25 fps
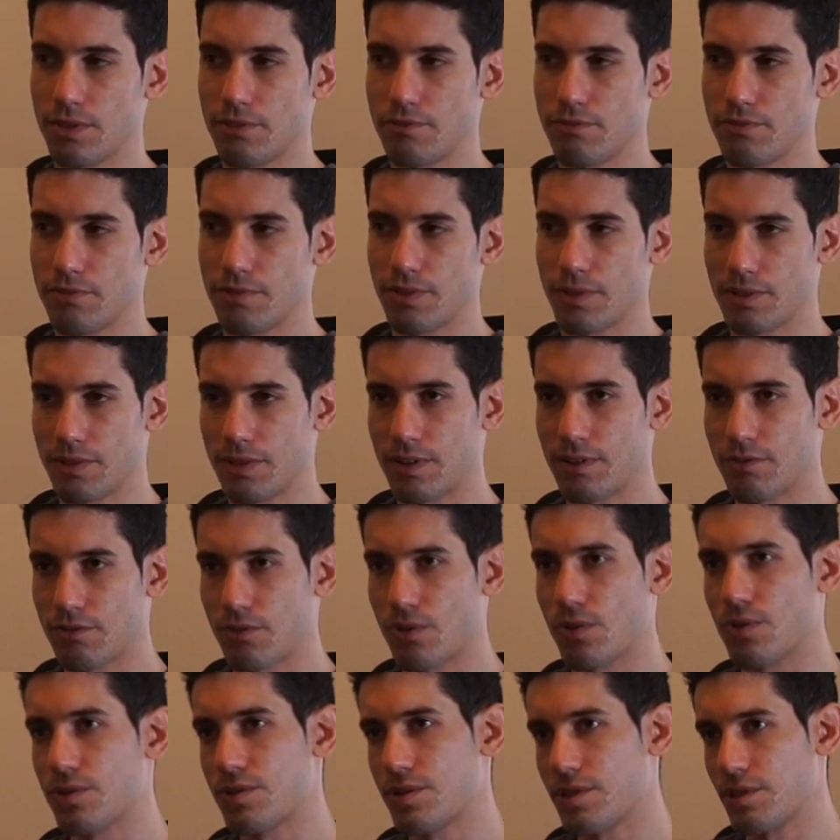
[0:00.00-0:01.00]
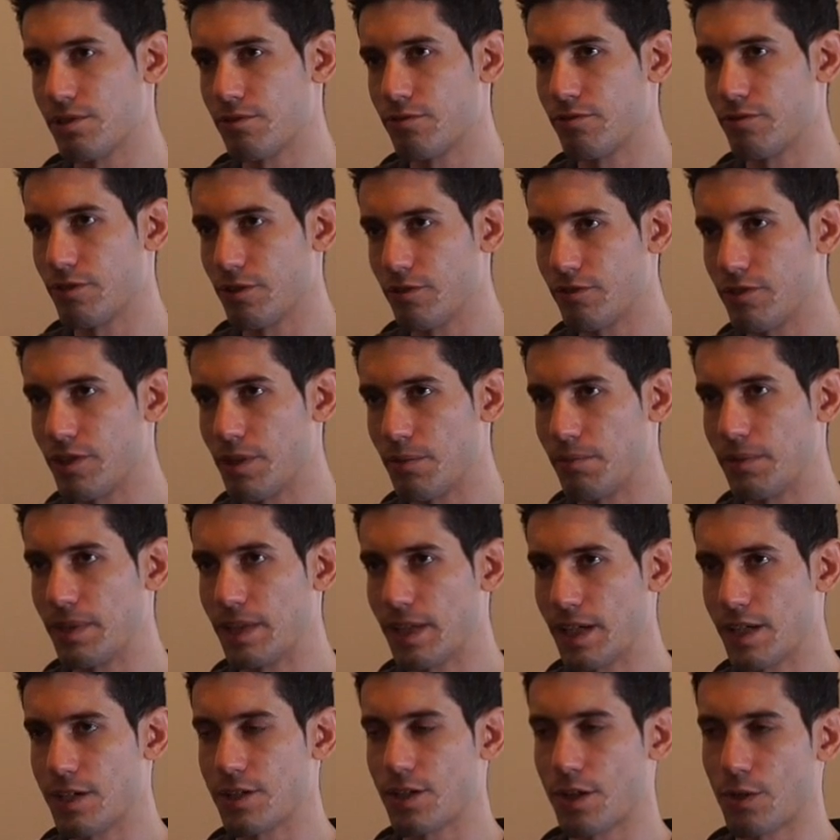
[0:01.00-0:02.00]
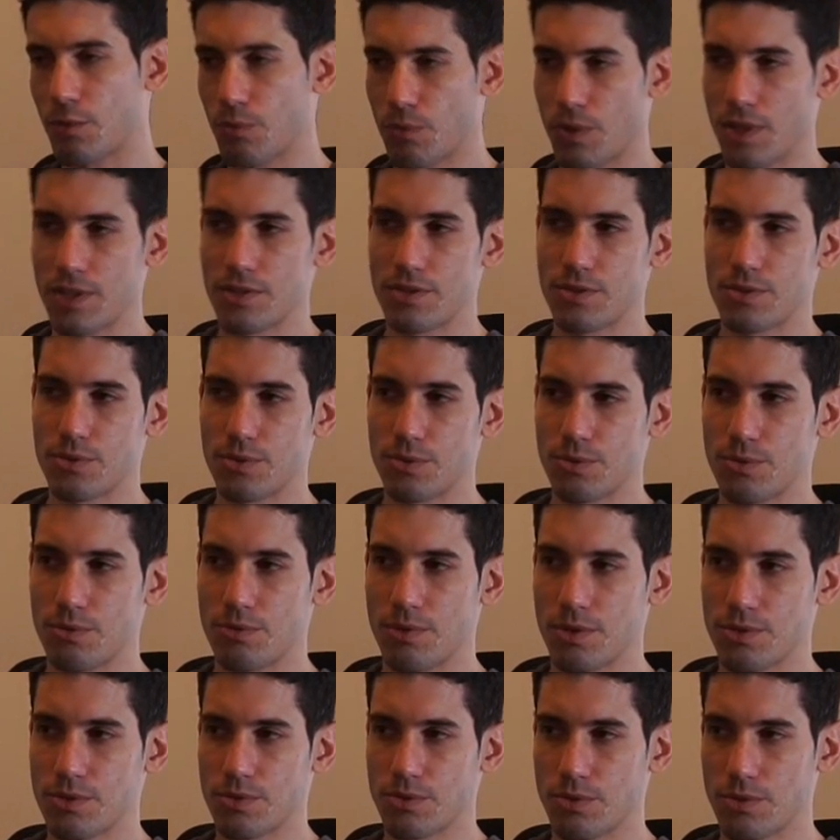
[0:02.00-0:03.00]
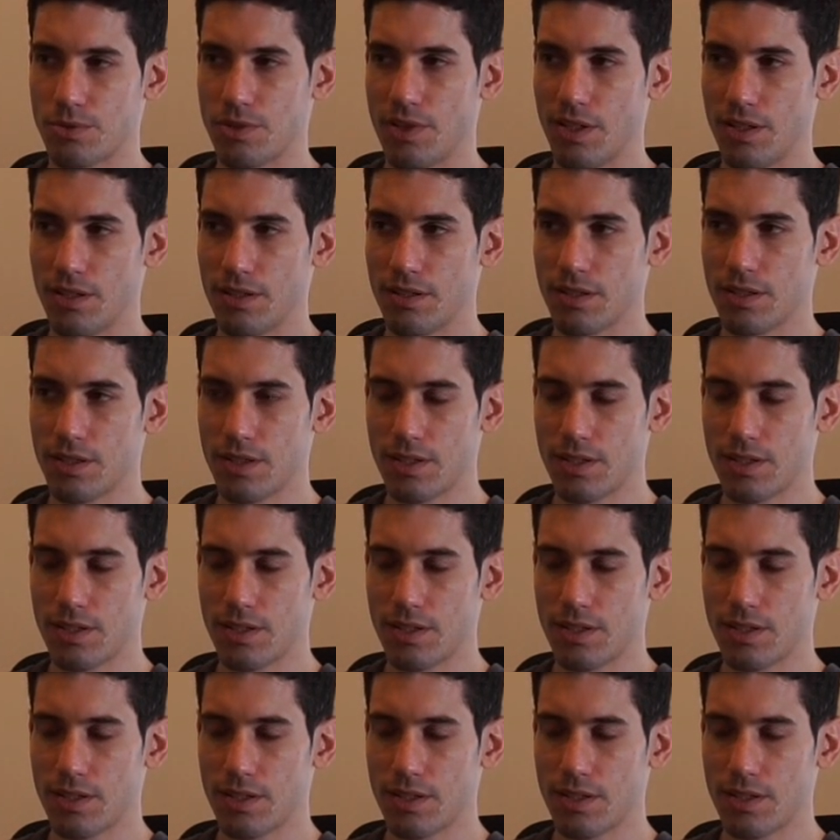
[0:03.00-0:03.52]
If of course, if, if the application wants to wants to do that